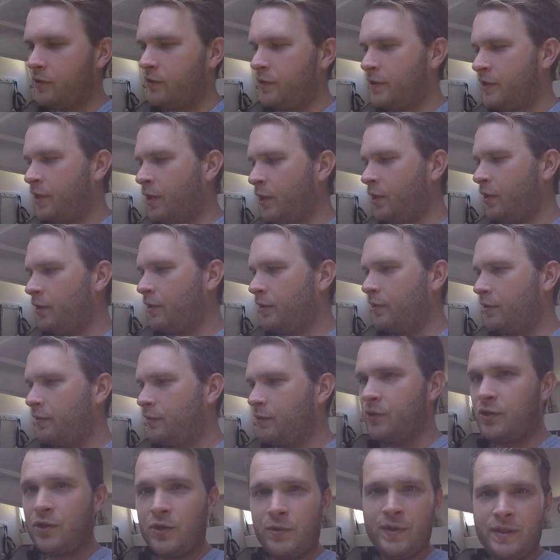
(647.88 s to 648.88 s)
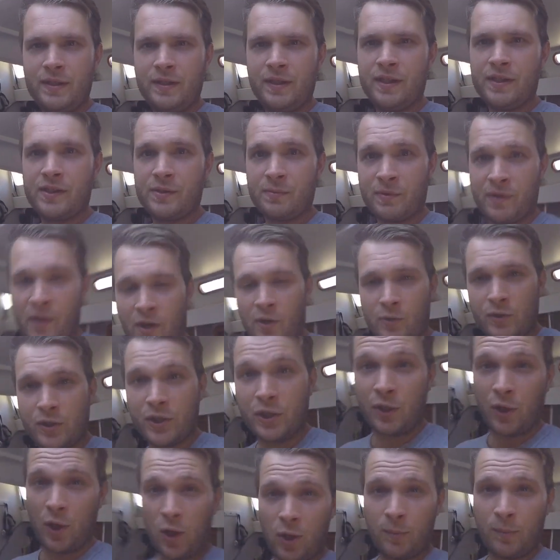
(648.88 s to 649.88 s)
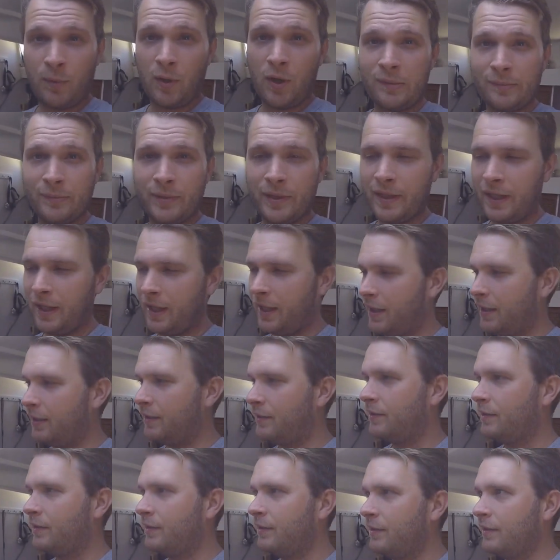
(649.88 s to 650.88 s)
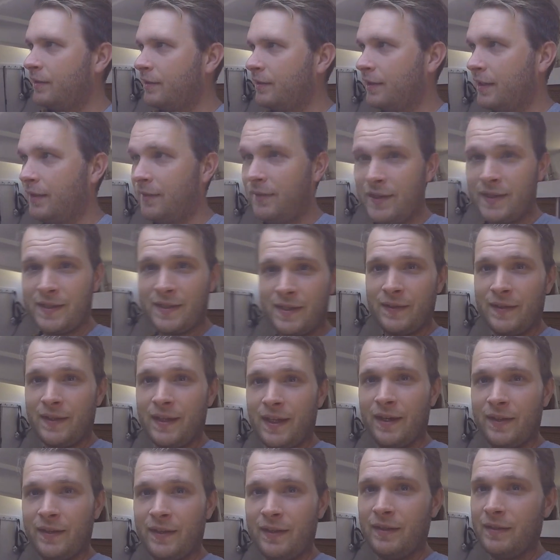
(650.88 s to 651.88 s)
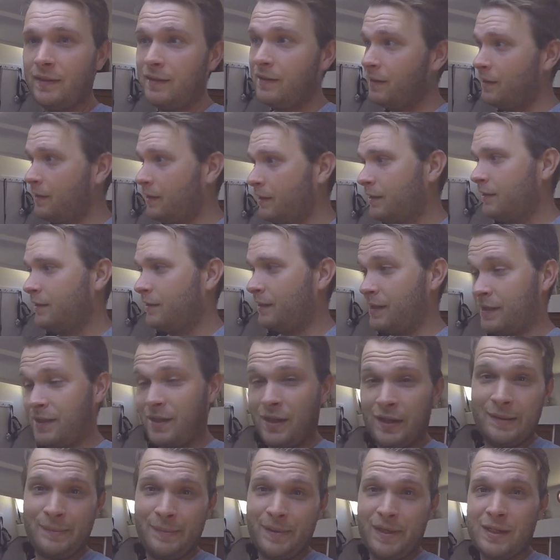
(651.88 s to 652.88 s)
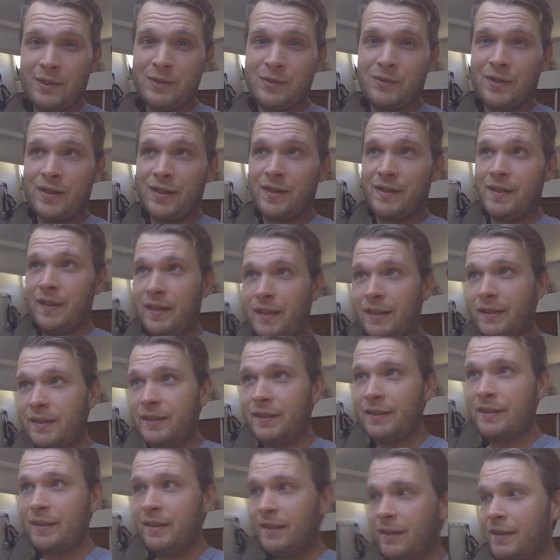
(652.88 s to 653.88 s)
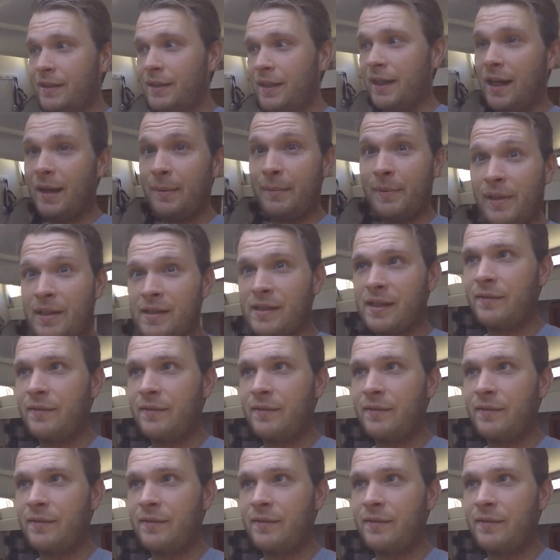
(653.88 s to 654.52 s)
So doing this with holding a GoPro in one hand and this in the other is going to be interesting, but let's